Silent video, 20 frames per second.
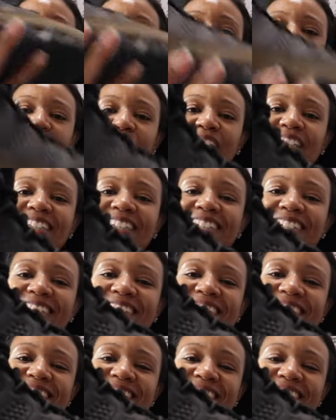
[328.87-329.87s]

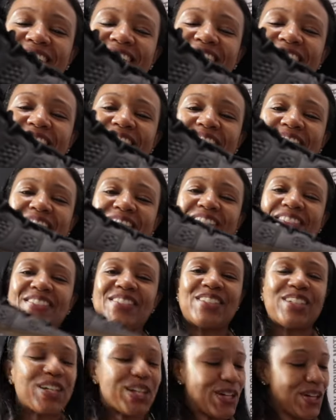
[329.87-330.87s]
Olive,
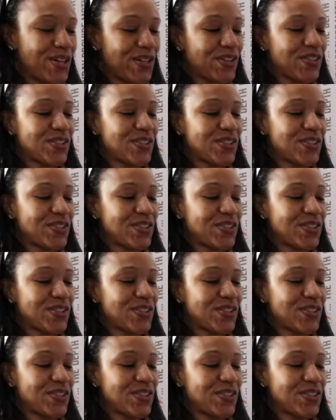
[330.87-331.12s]
okay?